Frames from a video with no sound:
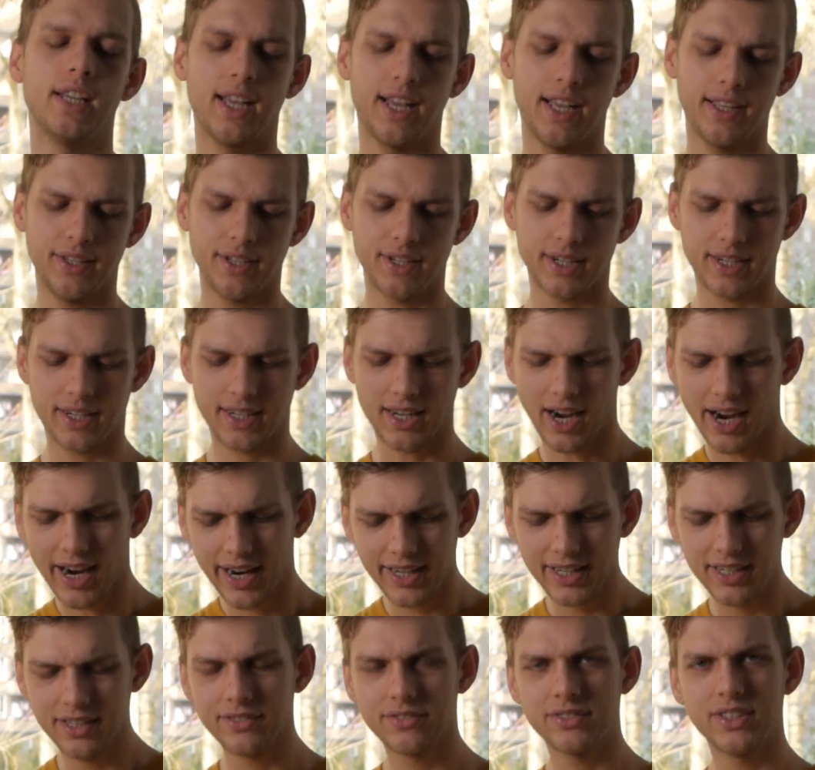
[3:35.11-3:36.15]
and they
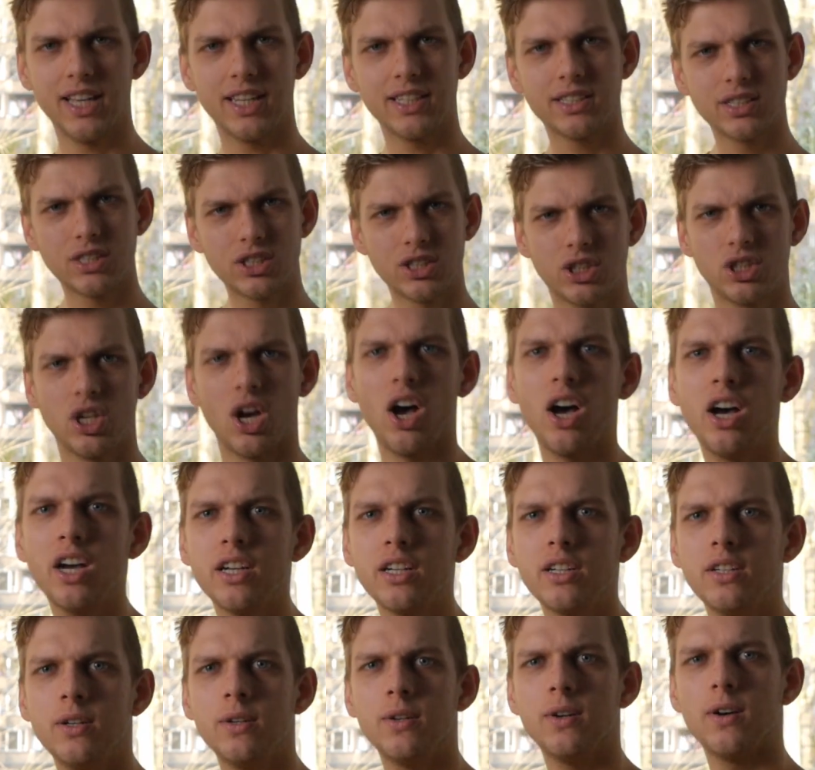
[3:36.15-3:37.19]
kind of get
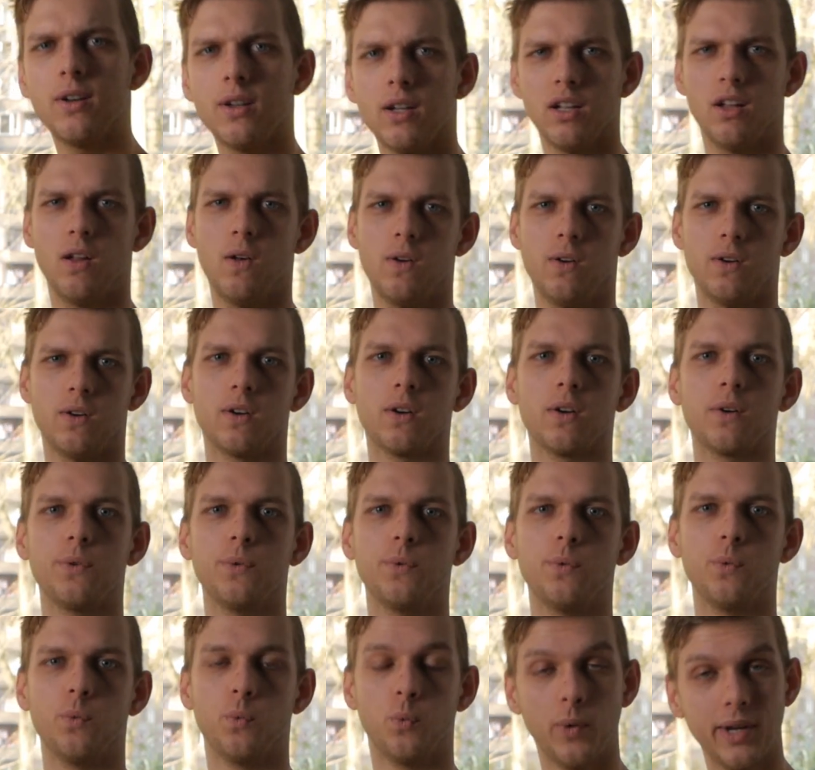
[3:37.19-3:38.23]
tugged along
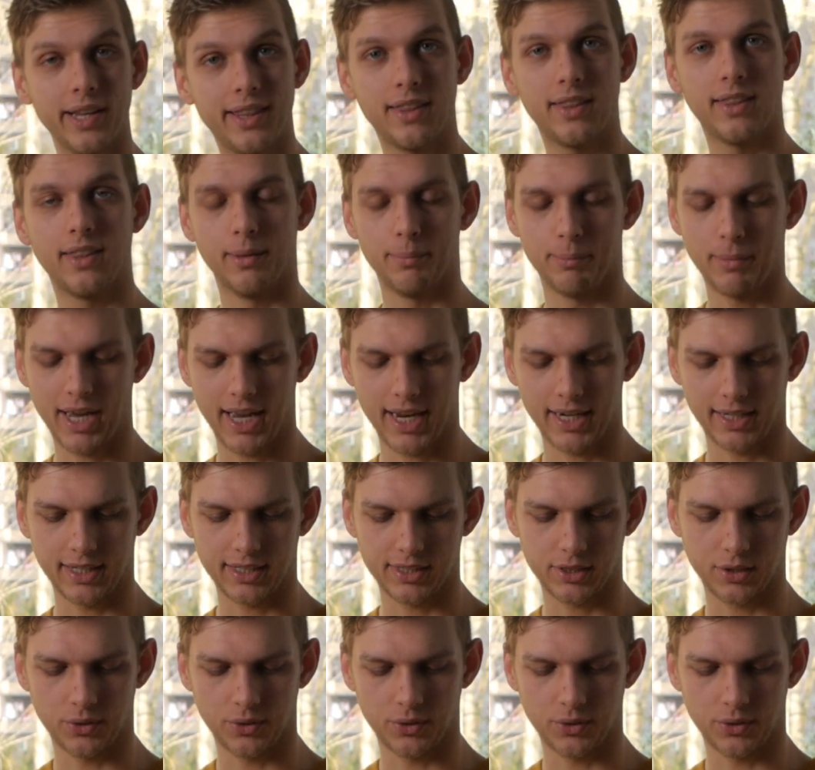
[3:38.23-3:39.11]
with the magnet.